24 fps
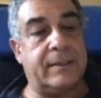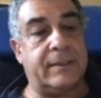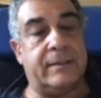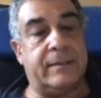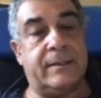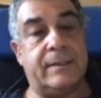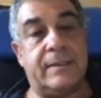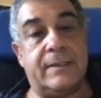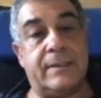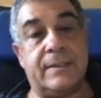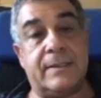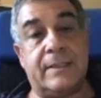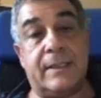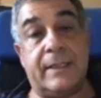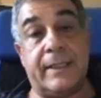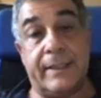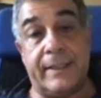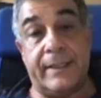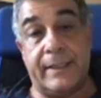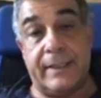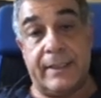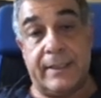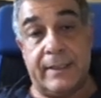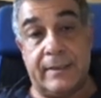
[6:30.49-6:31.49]
is
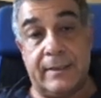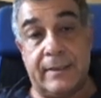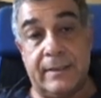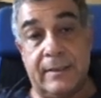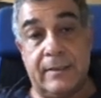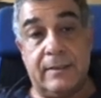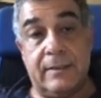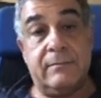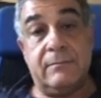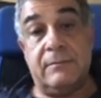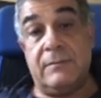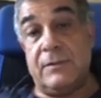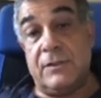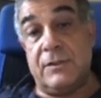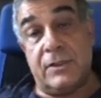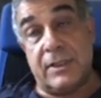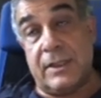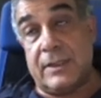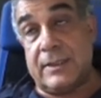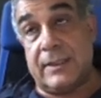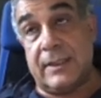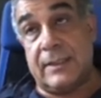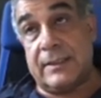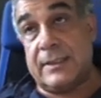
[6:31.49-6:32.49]
linear. In
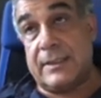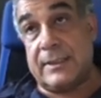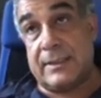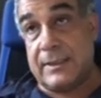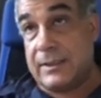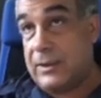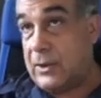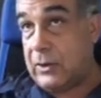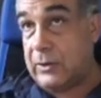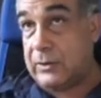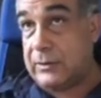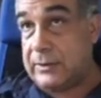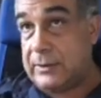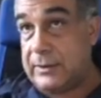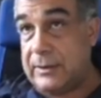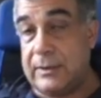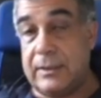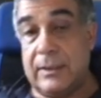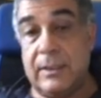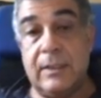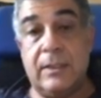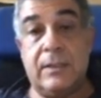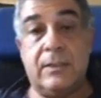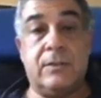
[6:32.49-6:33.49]
general, it is not.
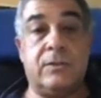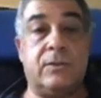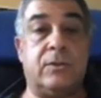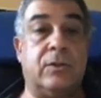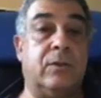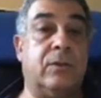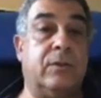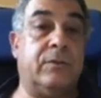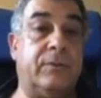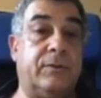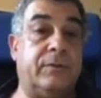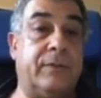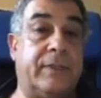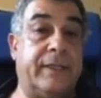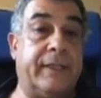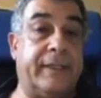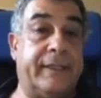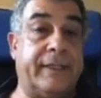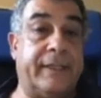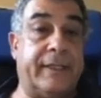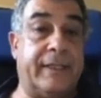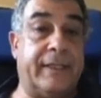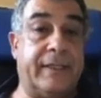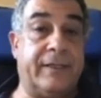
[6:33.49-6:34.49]
So you can
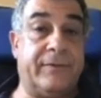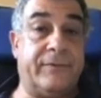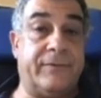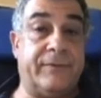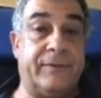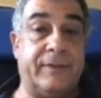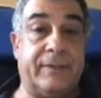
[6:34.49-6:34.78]
have